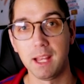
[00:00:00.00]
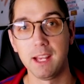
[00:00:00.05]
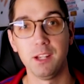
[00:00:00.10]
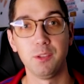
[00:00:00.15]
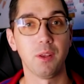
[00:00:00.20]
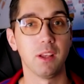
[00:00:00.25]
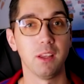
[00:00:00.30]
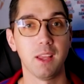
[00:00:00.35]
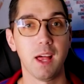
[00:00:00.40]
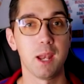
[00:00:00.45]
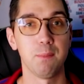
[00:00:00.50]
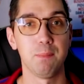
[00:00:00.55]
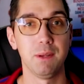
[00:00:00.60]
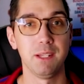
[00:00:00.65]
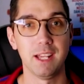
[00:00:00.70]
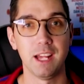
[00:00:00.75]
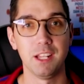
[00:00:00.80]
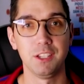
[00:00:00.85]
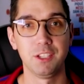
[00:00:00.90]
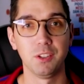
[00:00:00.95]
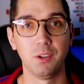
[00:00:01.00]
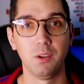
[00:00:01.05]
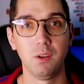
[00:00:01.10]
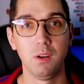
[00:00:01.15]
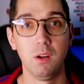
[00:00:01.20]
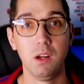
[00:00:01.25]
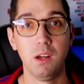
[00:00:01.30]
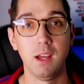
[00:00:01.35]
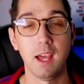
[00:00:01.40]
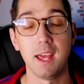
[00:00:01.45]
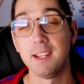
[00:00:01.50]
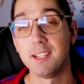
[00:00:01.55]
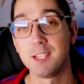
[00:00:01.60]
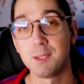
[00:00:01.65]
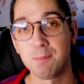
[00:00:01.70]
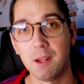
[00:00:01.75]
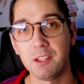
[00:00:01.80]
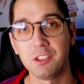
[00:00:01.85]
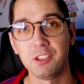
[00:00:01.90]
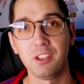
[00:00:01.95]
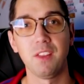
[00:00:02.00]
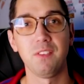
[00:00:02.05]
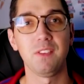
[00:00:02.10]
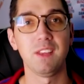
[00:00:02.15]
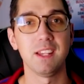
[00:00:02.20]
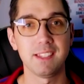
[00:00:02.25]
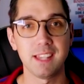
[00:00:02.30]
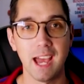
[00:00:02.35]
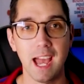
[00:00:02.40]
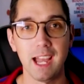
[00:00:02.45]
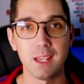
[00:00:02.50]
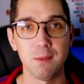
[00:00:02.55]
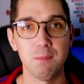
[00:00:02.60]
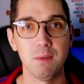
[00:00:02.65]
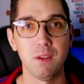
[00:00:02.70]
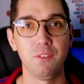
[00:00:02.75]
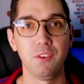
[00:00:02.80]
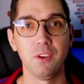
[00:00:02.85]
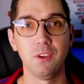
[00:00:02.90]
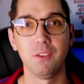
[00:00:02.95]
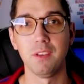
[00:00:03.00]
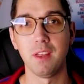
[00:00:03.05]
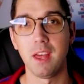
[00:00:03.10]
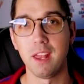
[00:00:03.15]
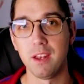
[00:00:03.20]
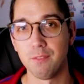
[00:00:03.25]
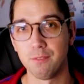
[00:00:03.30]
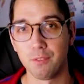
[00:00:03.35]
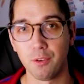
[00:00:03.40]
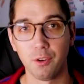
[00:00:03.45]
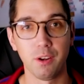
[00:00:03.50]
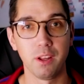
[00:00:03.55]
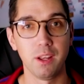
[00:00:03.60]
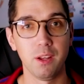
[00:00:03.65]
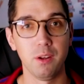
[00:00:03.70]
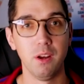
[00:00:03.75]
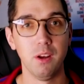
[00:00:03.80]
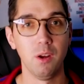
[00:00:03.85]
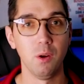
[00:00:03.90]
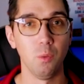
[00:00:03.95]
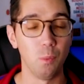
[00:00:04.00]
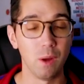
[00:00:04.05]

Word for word: players with a lot of potential, and especially at the attacking midfield and inverted